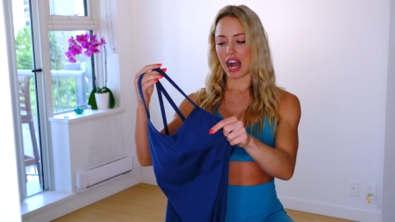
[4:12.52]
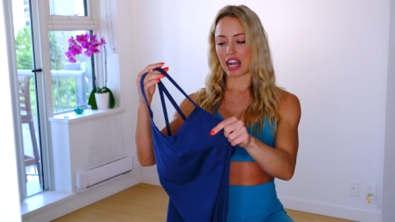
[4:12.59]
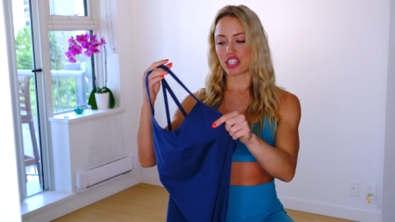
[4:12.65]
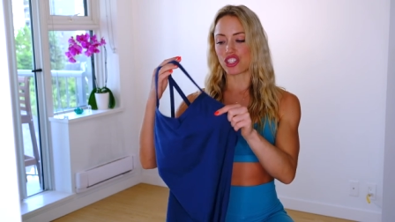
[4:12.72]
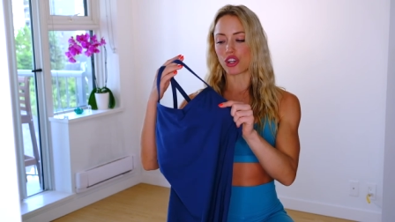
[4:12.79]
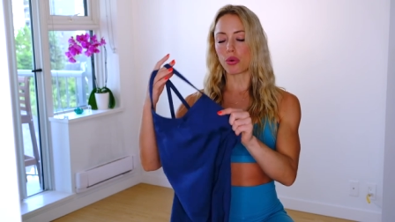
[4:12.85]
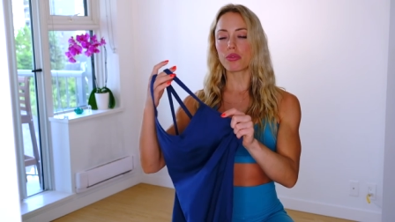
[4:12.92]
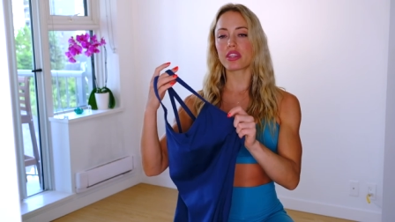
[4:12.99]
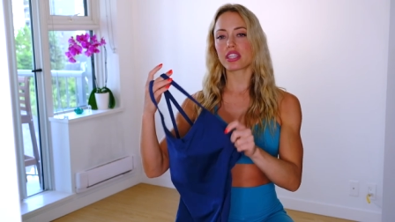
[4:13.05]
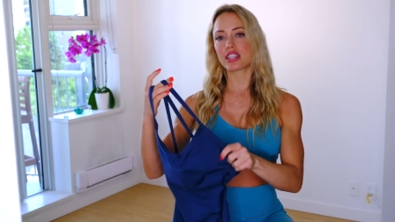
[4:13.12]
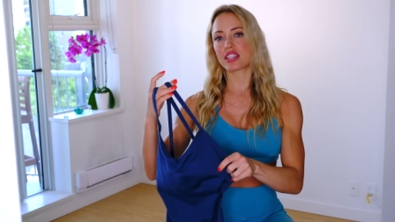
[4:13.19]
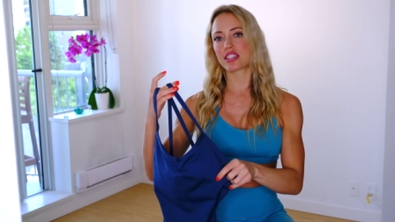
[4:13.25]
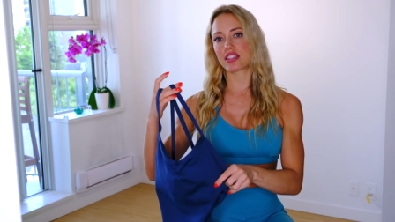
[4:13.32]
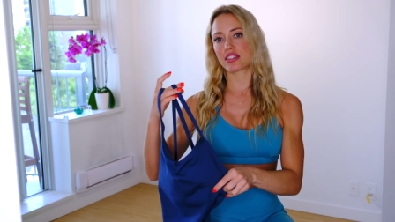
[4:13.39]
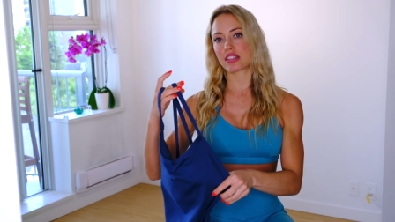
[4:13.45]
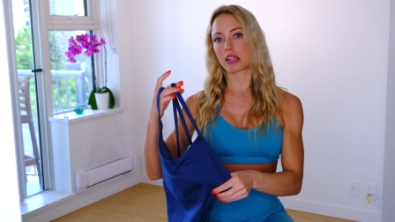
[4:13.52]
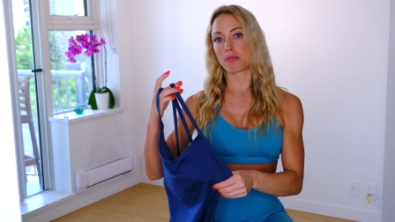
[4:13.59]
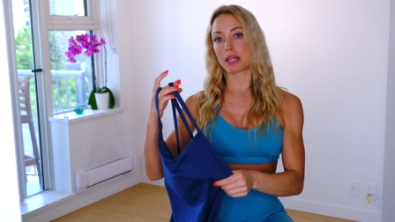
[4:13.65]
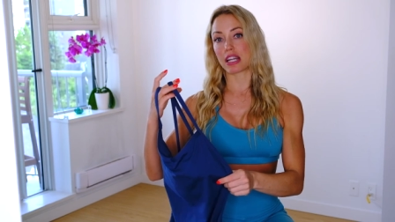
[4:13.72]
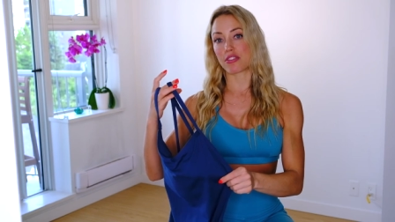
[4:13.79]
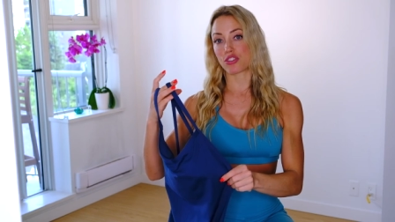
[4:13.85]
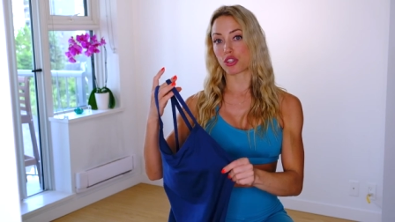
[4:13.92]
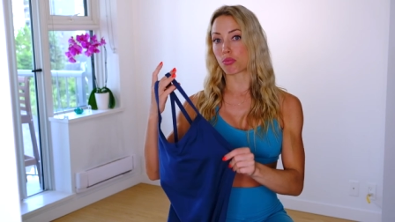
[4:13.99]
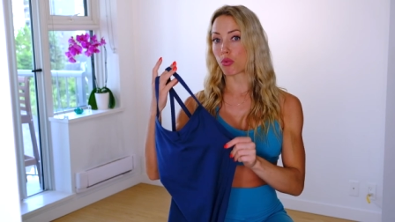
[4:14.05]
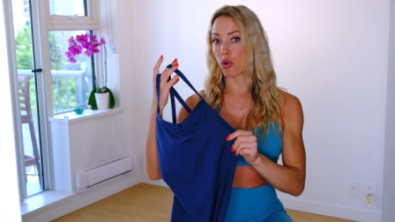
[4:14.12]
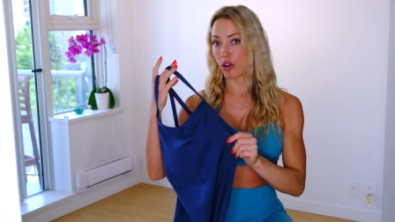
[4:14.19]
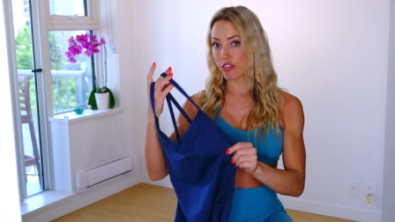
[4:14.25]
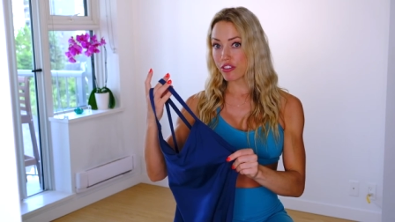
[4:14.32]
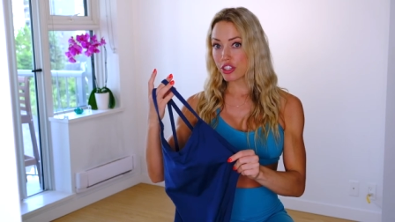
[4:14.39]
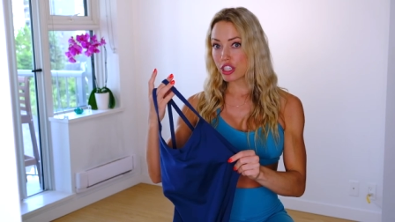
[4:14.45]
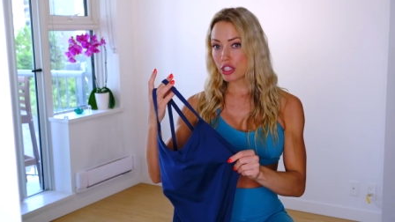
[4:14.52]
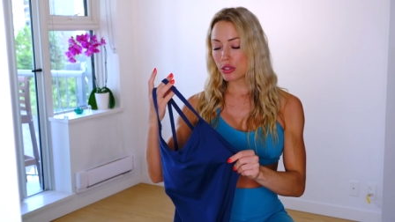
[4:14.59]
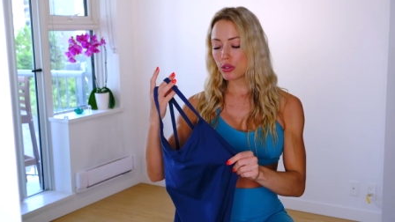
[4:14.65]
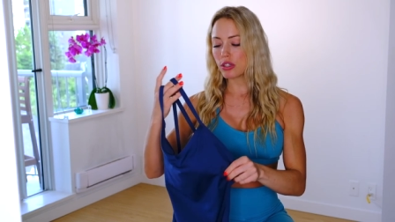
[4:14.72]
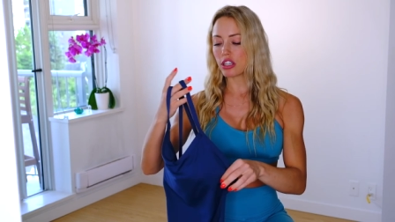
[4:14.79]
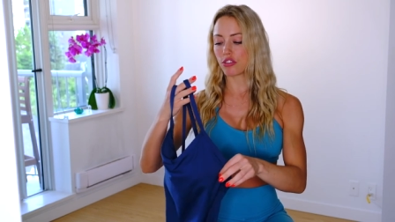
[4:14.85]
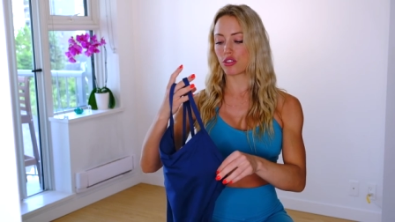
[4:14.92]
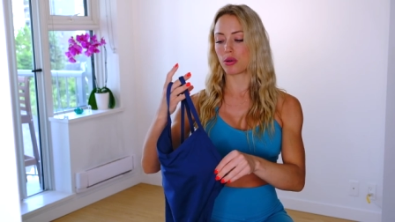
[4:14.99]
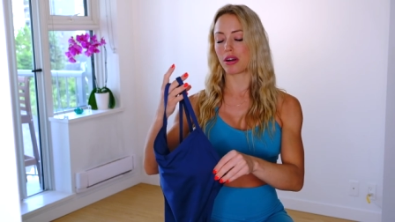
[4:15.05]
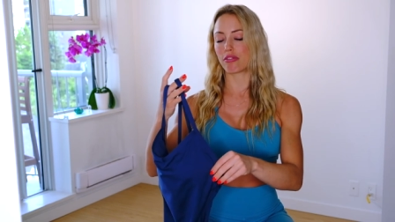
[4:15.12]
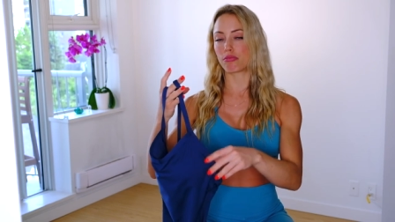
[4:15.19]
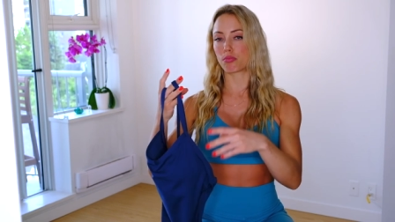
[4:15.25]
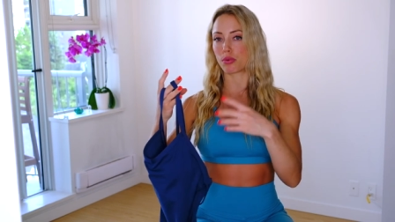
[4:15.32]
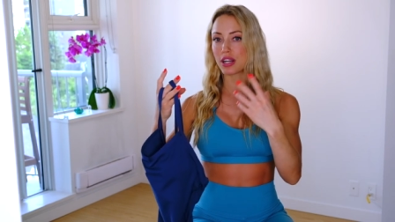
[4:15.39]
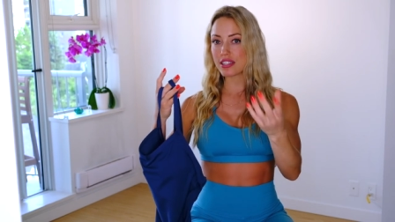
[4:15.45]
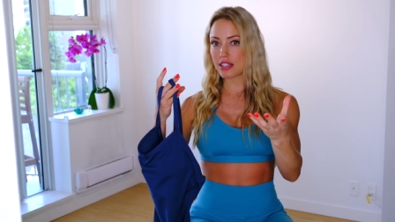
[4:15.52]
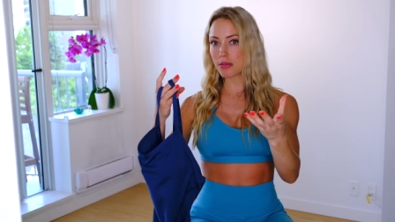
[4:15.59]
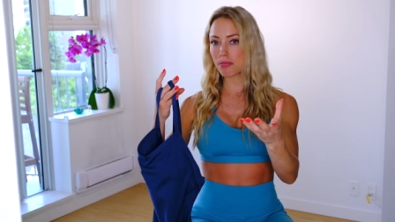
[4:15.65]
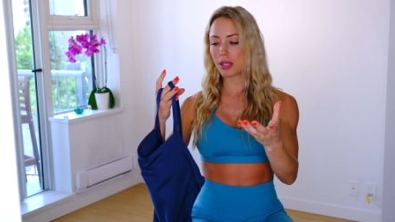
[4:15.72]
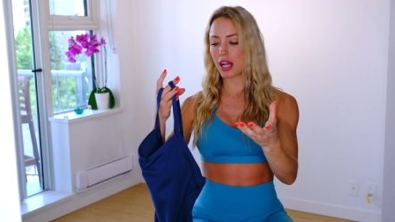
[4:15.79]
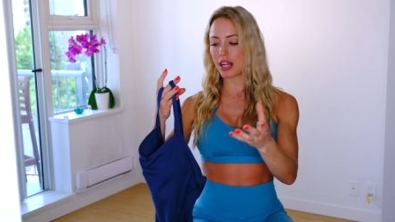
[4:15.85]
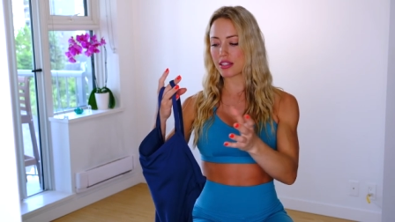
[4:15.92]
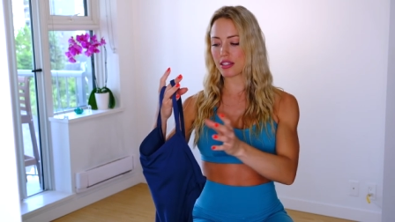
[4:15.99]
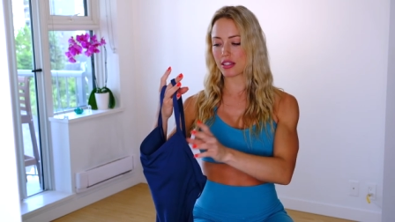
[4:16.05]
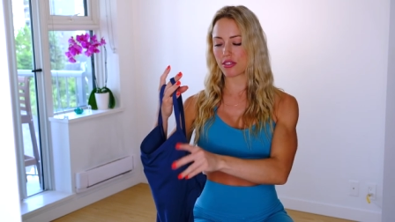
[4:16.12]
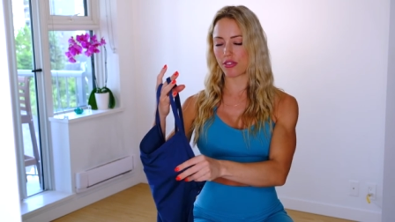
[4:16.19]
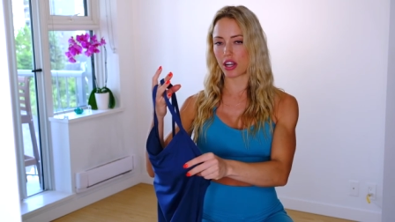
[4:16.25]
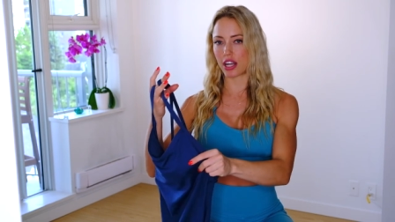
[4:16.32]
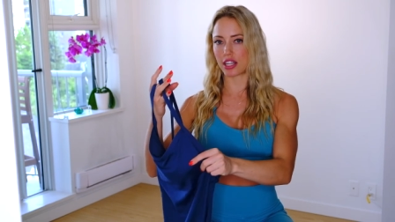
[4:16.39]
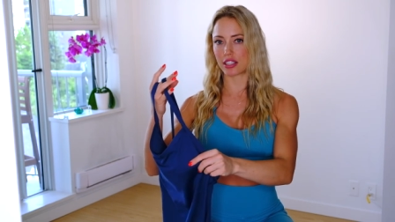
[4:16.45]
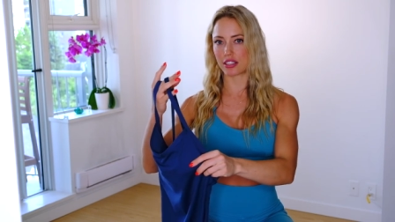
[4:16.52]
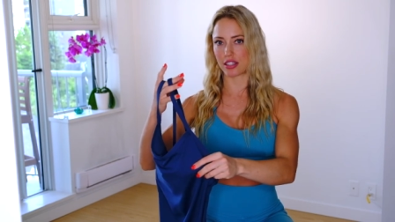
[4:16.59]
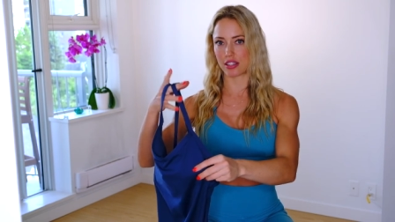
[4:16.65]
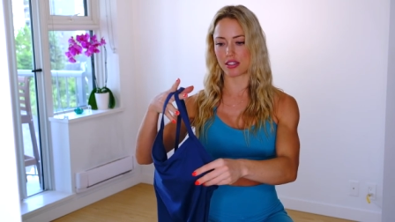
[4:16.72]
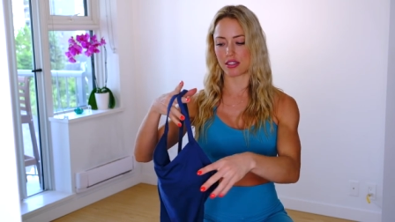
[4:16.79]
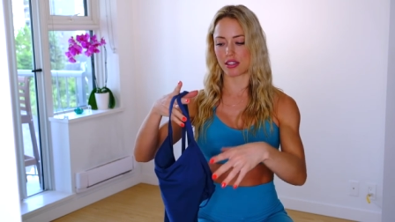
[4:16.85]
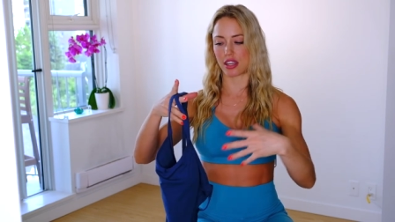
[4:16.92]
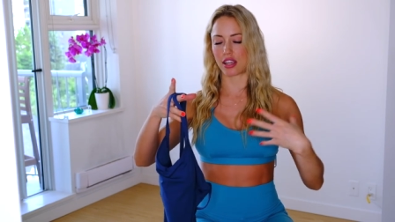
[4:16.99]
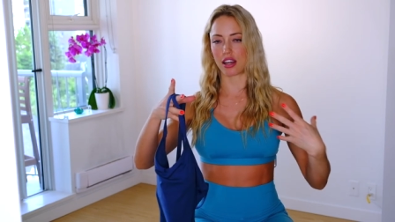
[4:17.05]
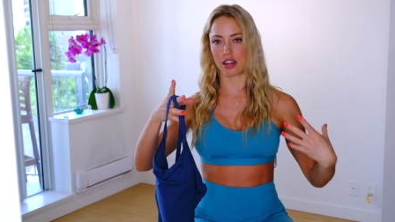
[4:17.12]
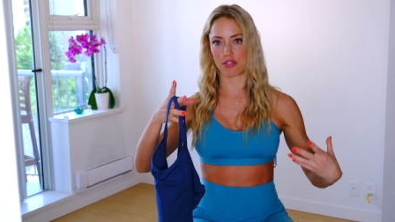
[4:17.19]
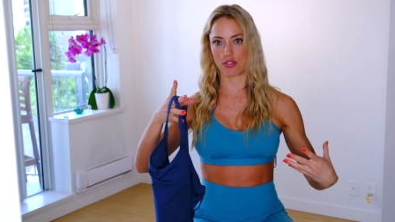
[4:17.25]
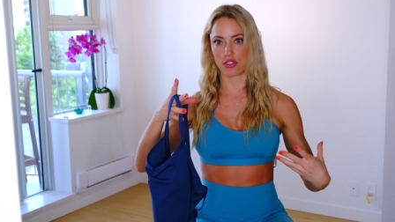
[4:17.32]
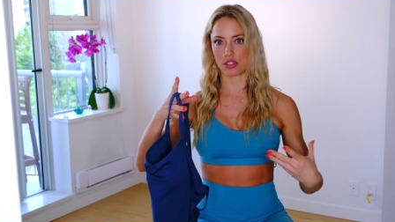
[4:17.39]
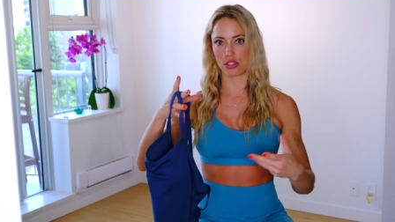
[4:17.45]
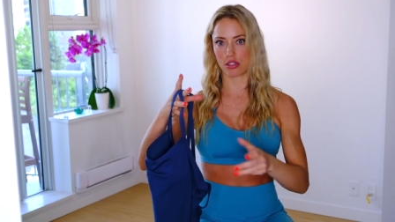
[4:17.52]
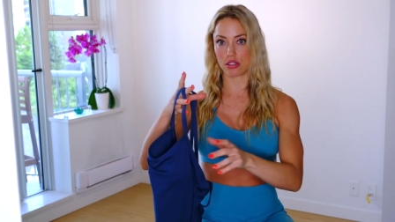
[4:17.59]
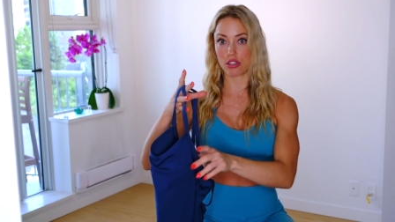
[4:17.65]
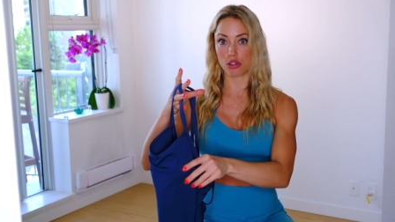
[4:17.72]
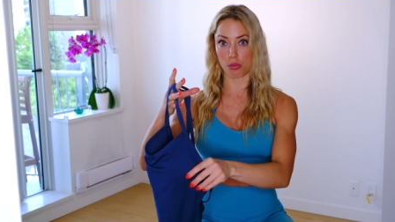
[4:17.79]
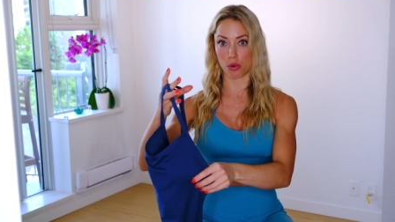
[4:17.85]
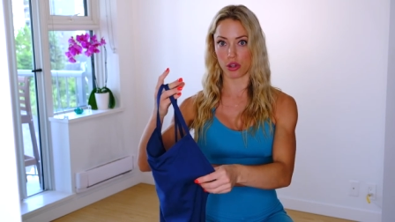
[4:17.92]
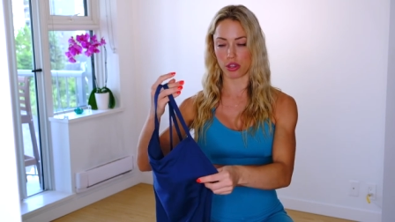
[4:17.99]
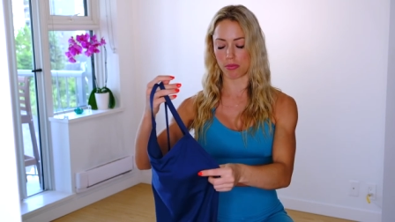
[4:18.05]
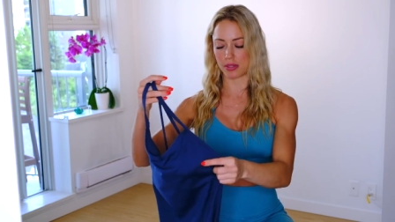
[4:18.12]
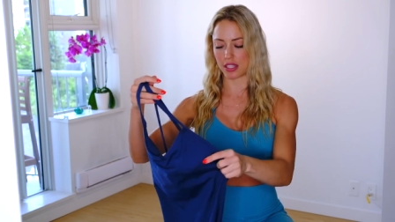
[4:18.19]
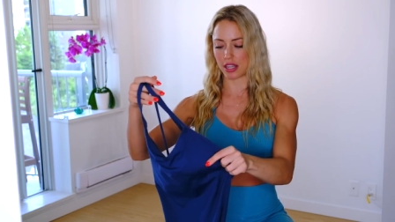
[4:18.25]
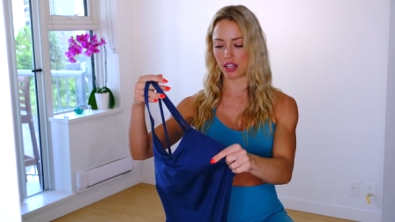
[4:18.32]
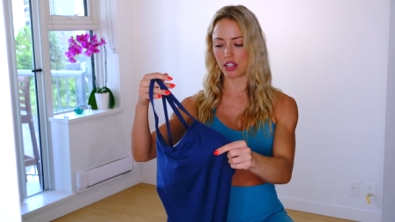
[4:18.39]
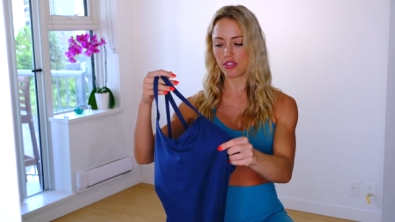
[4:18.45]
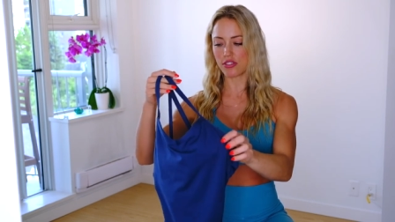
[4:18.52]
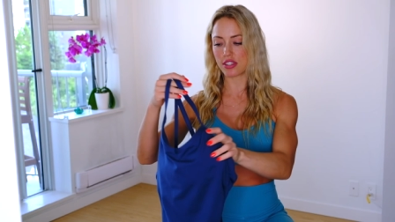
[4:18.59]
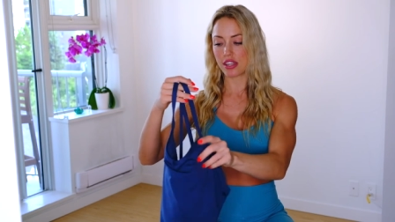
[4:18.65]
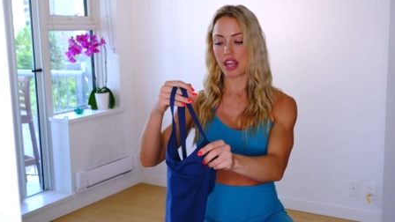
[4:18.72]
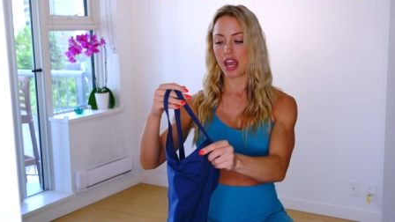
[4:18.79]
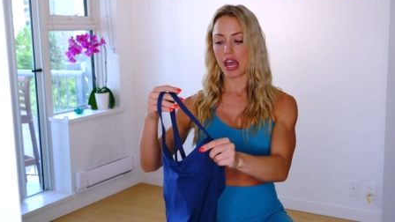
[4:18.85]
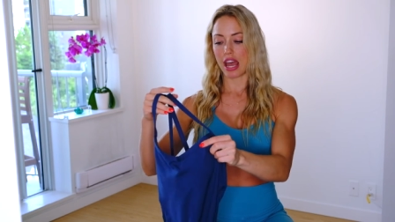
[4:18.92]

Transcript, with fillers: I don't think that this is going to be enough support for you. If you have breast implants, it's fine because they kind of support themselves.